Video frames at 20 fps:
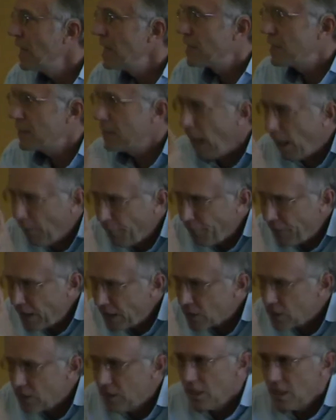
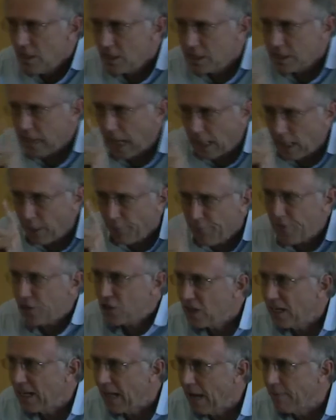Selfless,
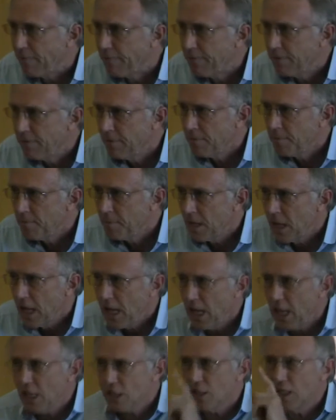sacrificial love
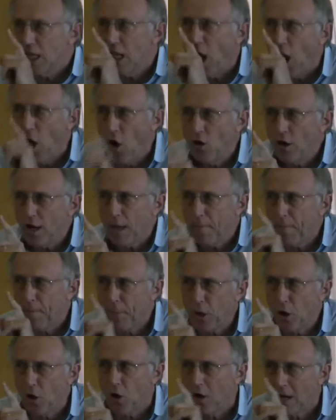is the only
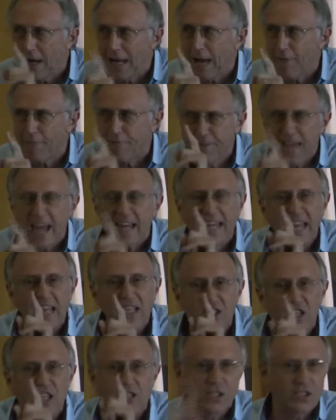pure love that
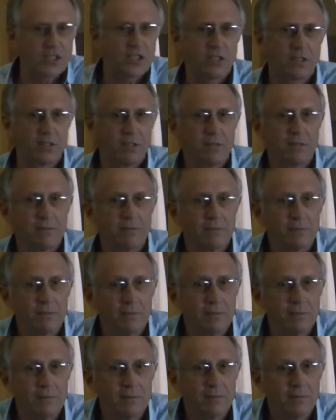exists.
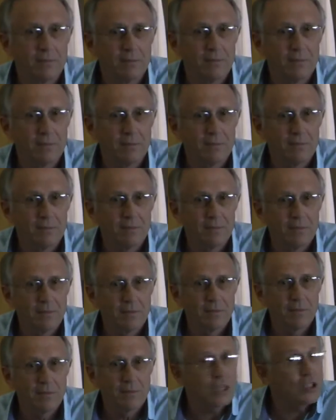
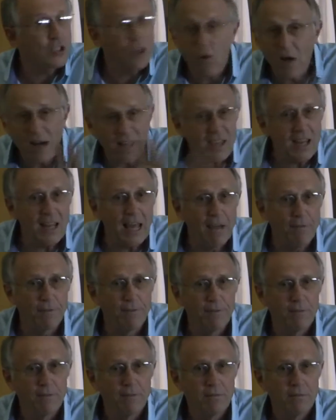There's no other
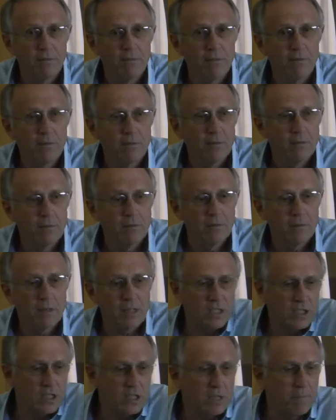love.
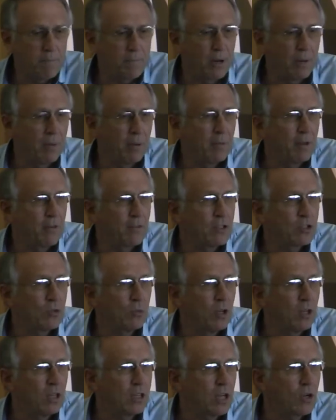And this is the problem of this
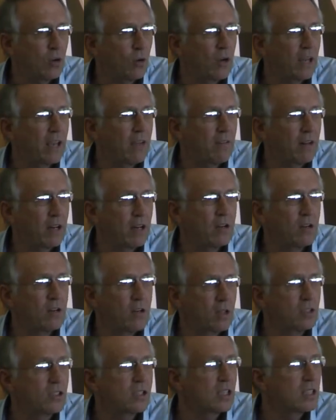world. They call everything
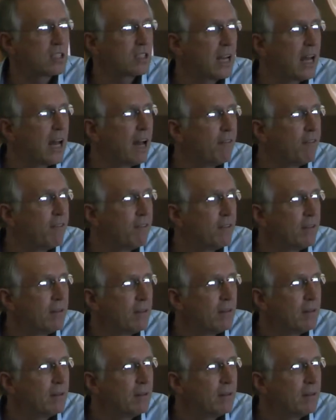nonsense love.